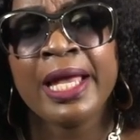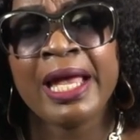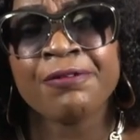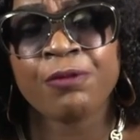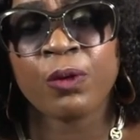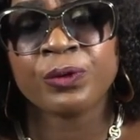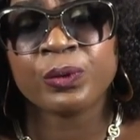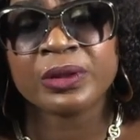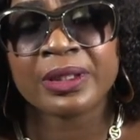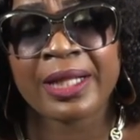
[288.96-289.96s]
And for all
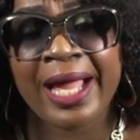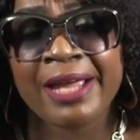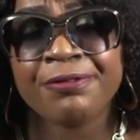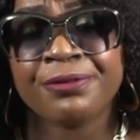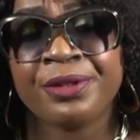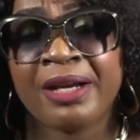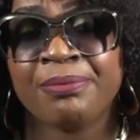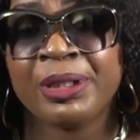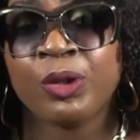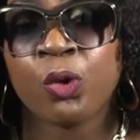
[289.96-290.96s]
those lives that have been